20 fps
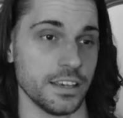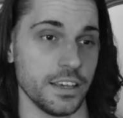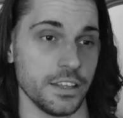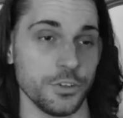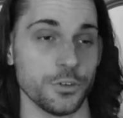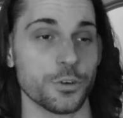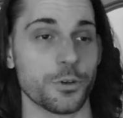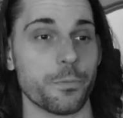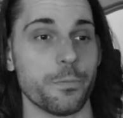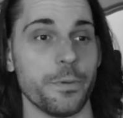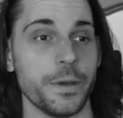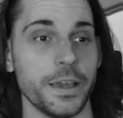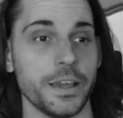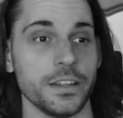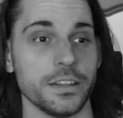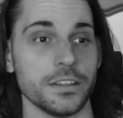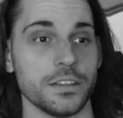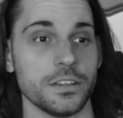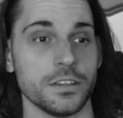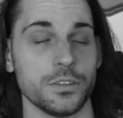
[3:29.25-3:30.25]
and you're
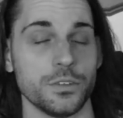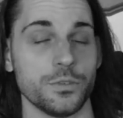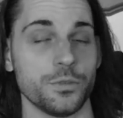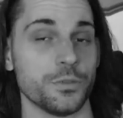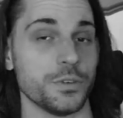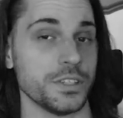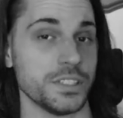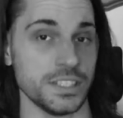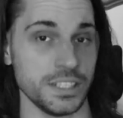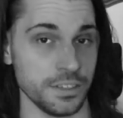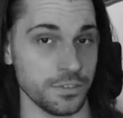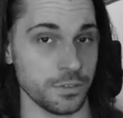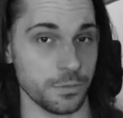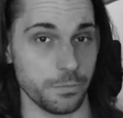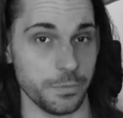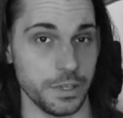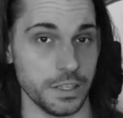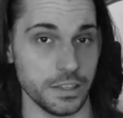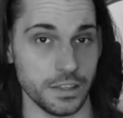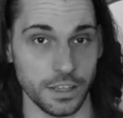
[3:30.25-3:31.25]
paid to receive a
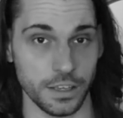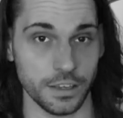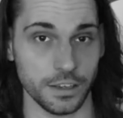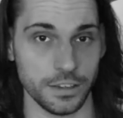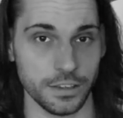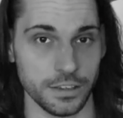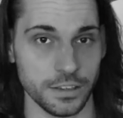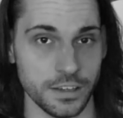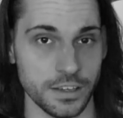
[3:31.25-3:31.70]
beating?"